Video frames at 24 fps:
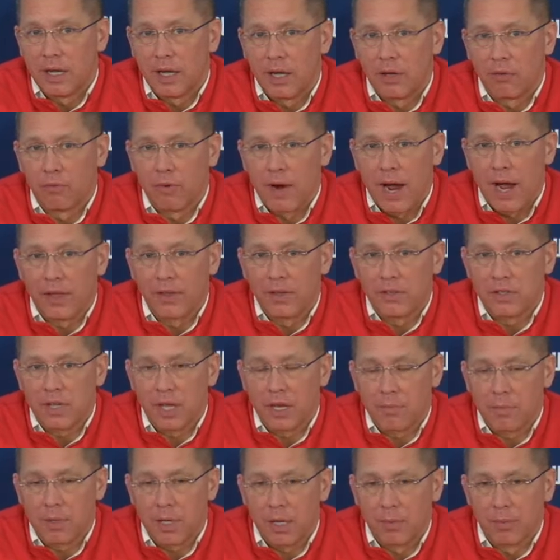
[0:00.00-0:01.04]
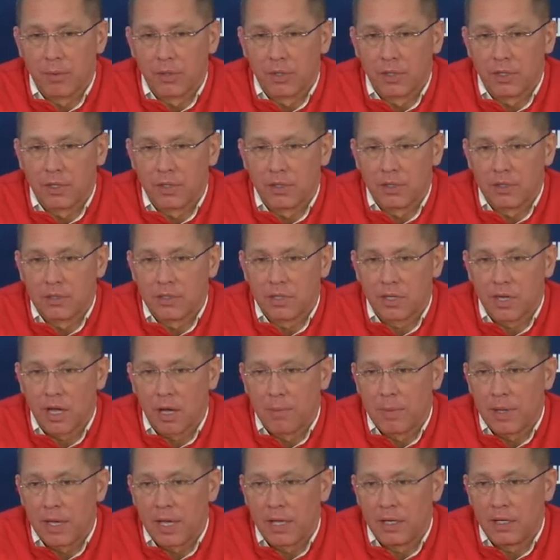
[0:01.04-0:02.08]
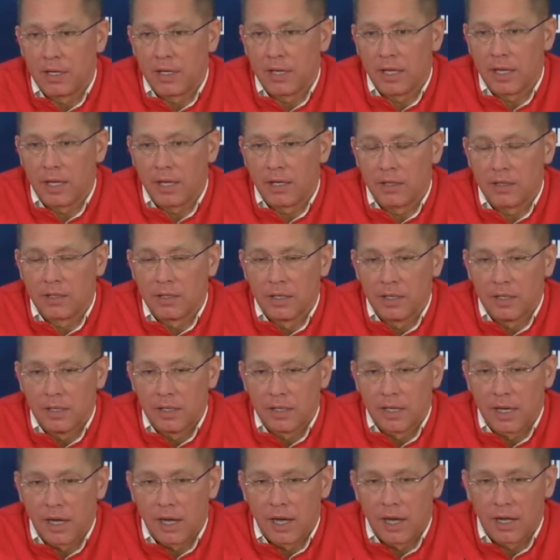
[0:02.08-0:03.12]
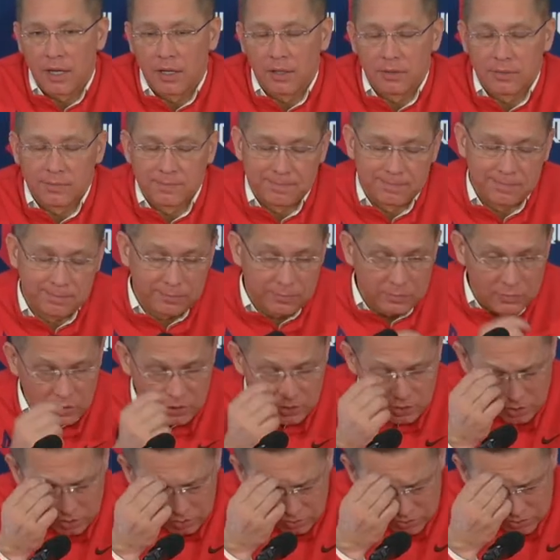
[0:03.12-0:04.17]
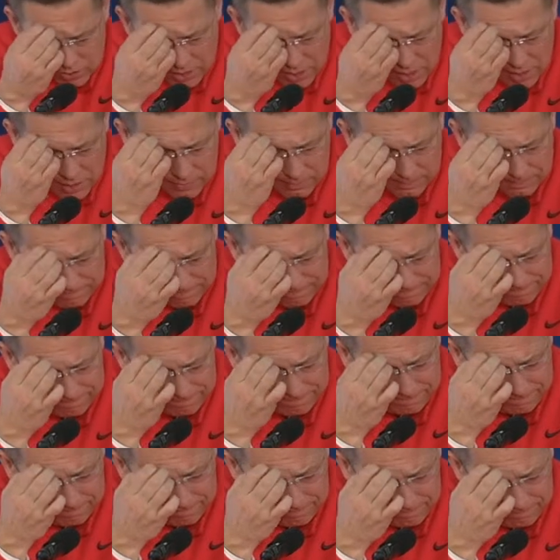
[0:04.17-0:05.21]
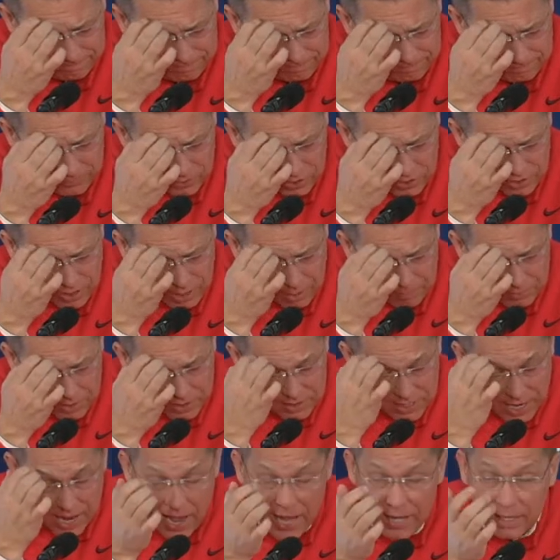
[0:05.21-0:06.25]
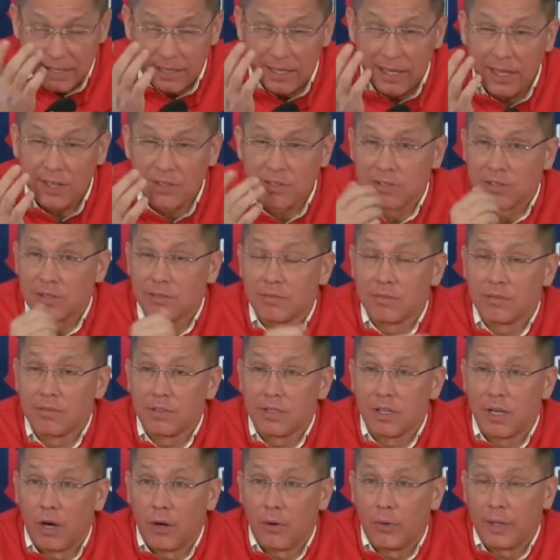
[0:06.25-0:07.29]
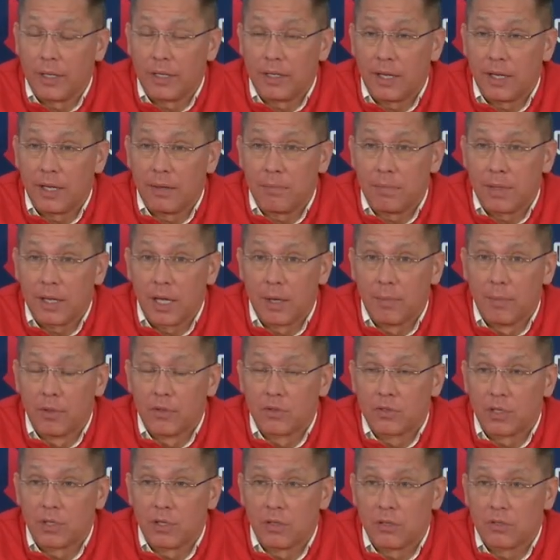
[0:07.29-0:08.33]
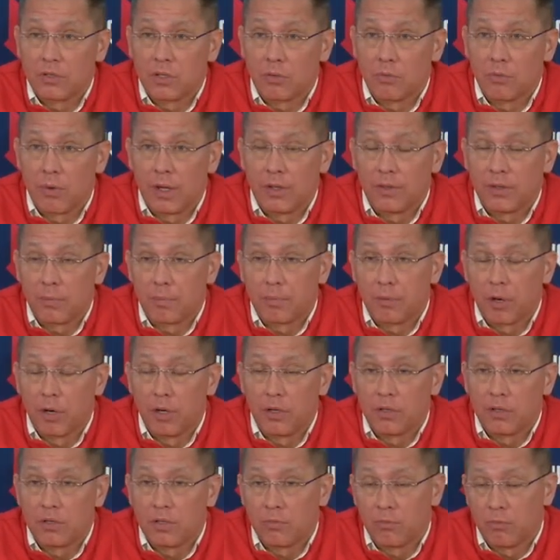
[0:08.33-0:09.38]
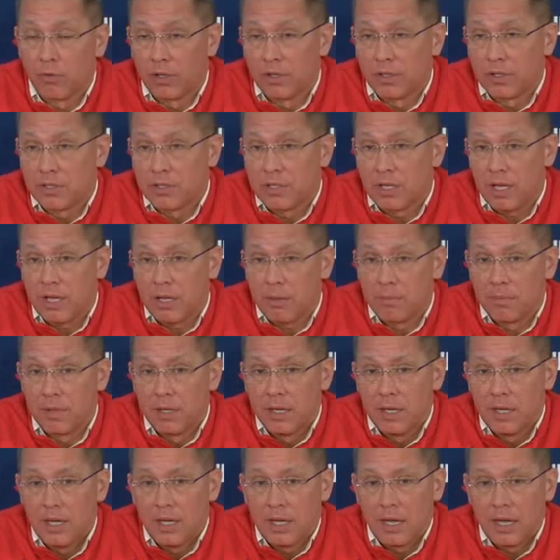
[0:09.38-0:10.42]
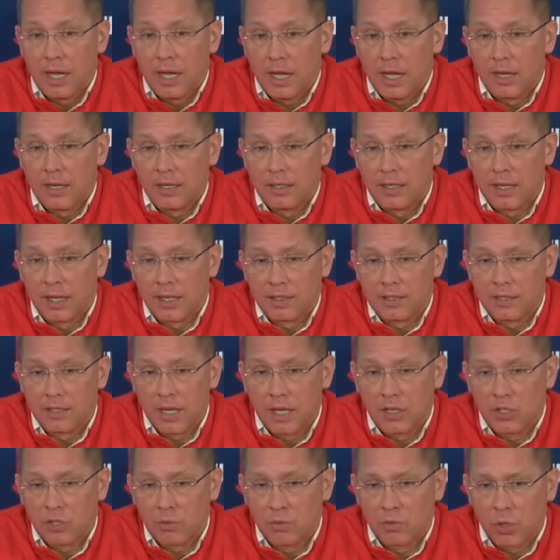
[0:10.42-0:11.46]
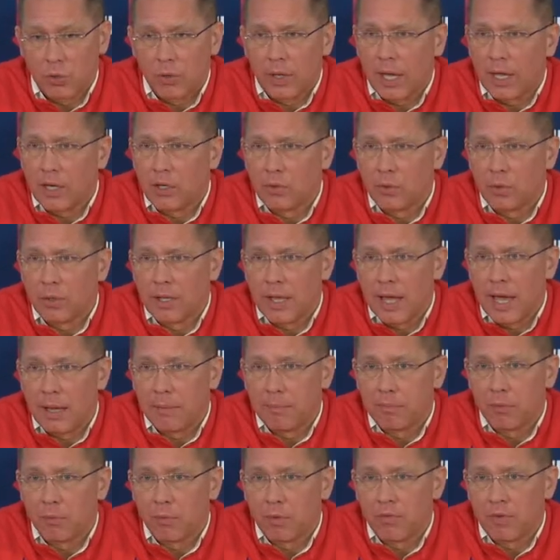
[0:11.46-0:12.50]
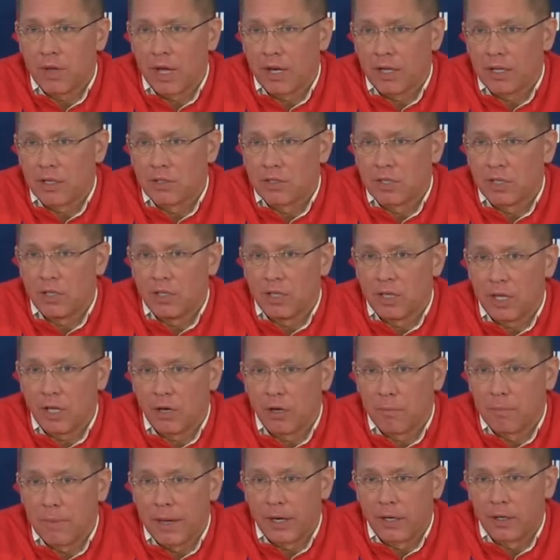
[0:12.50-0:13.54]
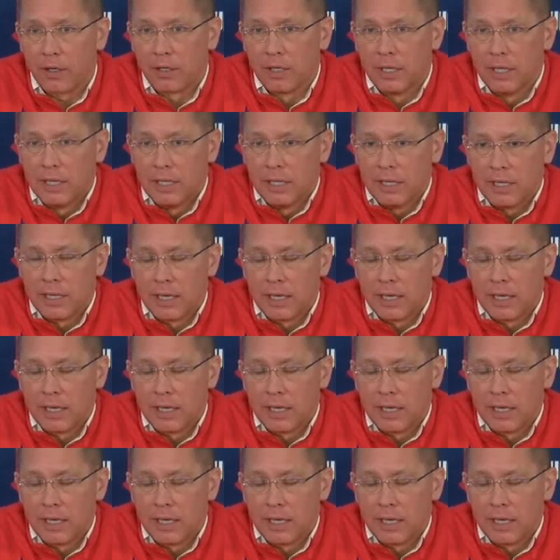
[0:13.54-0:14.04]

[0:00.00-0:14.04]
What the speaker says: Riley's got to be able to come in and just kind of stem the tide, I guess, and be able to run the team. And today she was okay doing that, but we've got to continue to get her better.